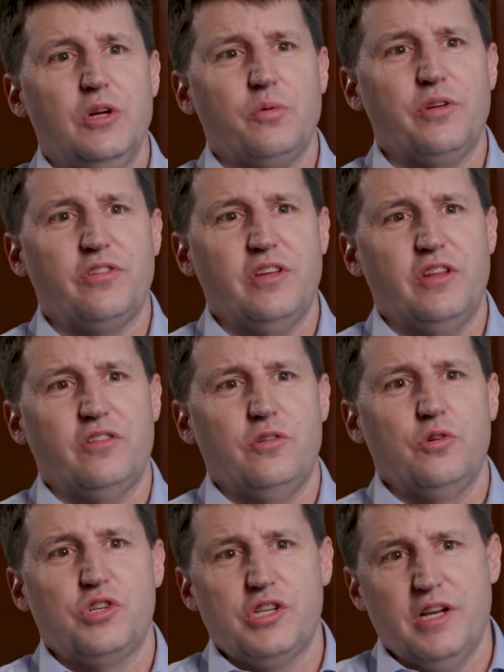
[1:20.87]
we see this
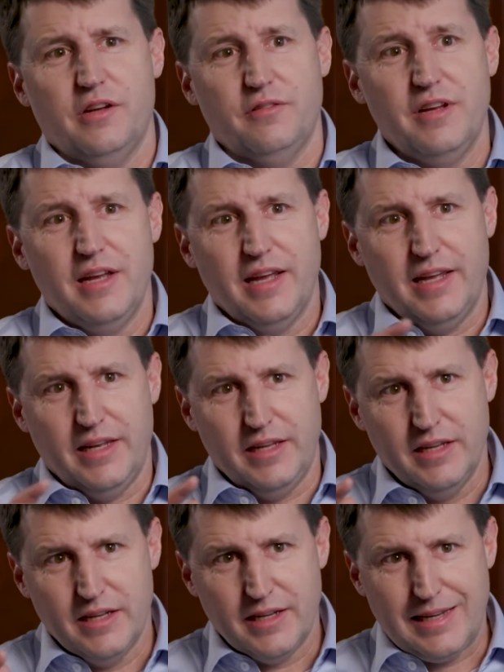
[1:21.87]
notion of a
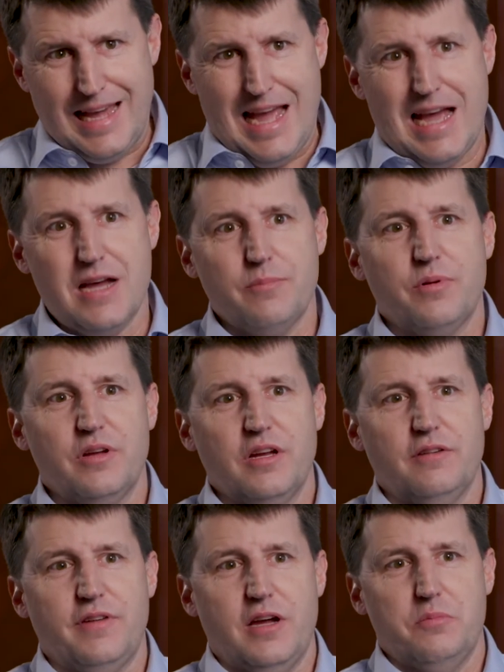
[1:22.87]
cap
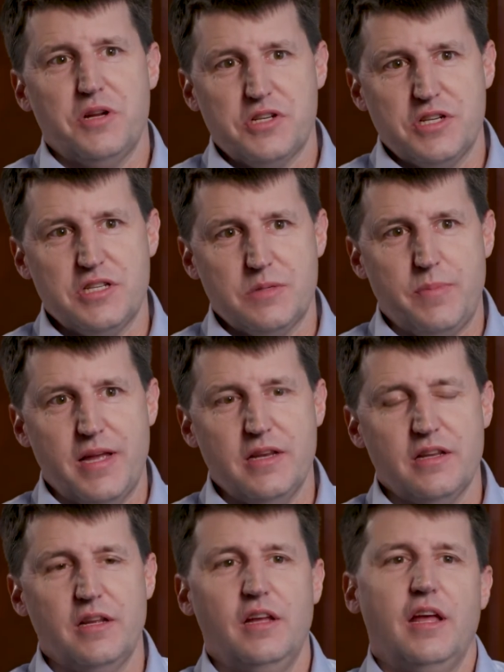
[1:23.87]
of how much is spent,